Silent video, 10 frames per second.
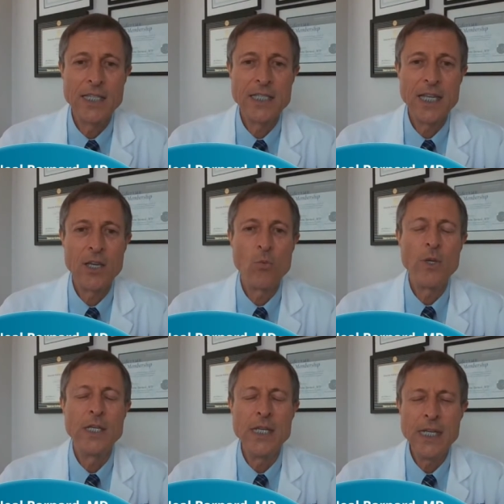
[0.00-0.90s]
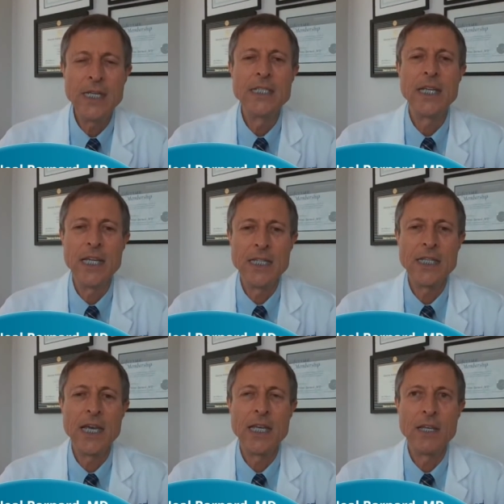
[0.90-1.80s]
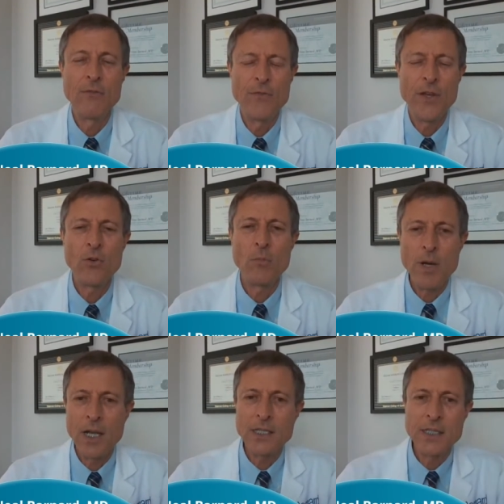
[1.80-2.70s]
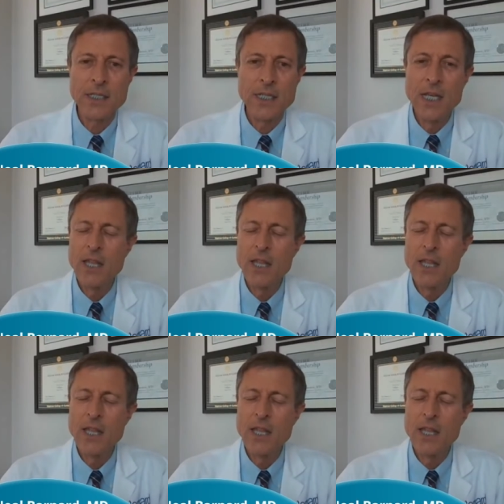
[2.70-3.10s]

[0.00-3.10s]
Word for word: and said we need to indicate in federal policies